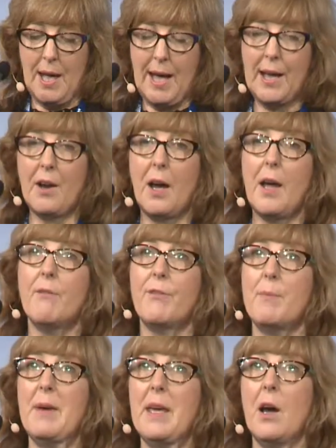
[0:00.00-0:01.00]
And
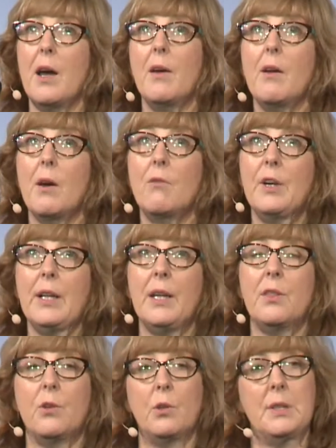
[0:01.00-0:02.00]
for me, I really
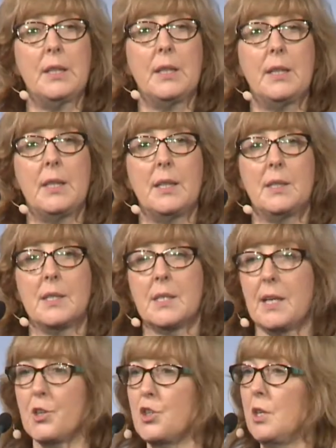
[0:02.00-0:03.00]
thought that the
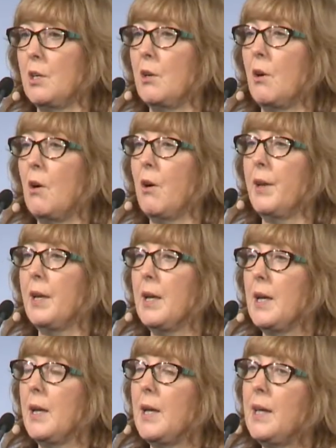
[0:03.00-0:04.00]
discussion on
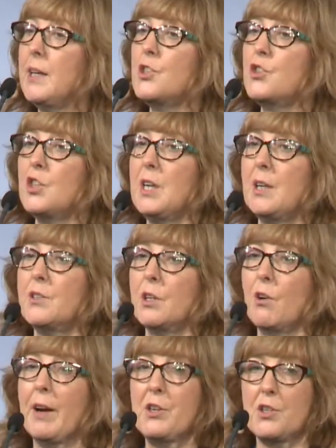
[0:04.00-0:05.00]
ESG
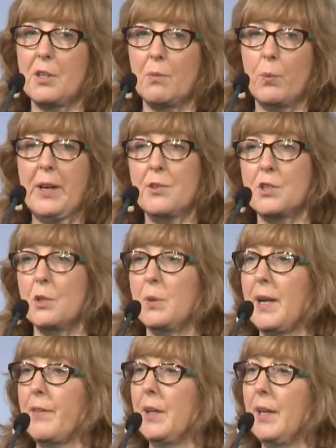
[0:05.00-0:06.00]
integration went to
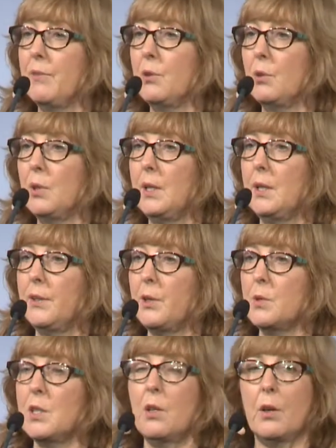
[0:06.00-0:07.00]
another level. There
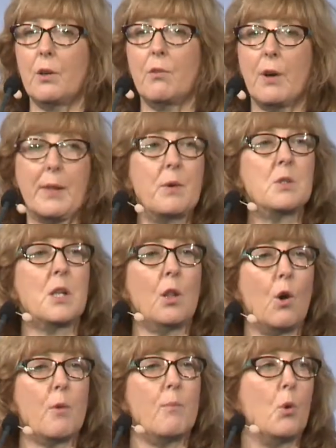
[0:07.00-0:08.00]
was a
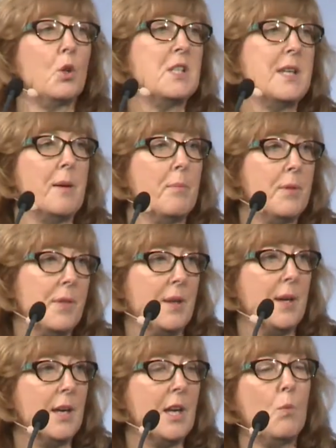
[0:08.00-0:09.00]
lot more depth
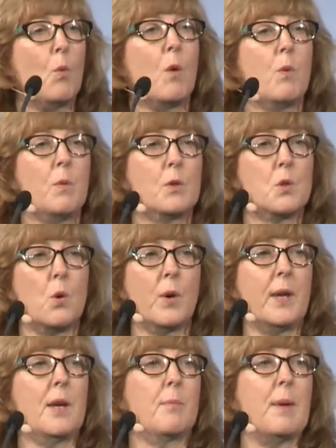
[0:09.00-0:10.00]
in what we were
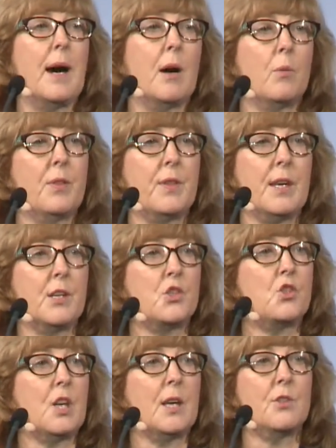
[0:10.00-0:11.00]
talking about with
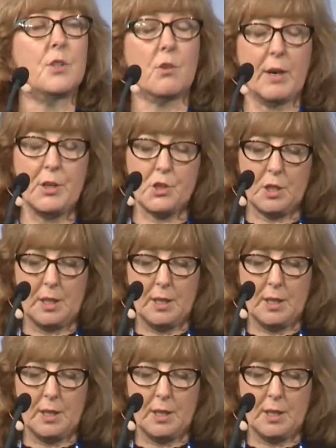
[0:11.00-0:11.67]
ESG integration,